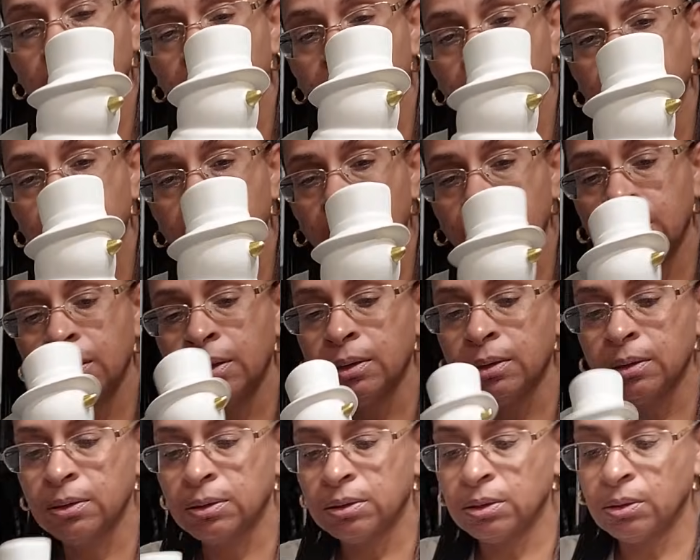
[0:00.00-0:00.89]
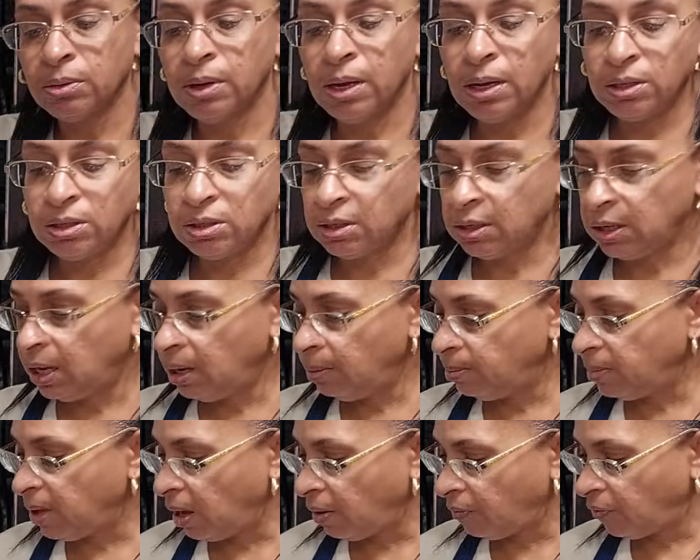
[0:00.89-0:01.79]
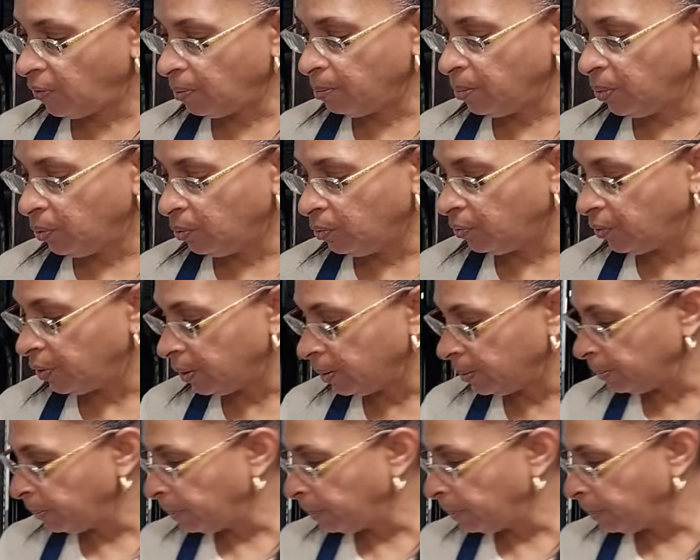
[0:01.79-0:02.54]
And so that should keep that from moving.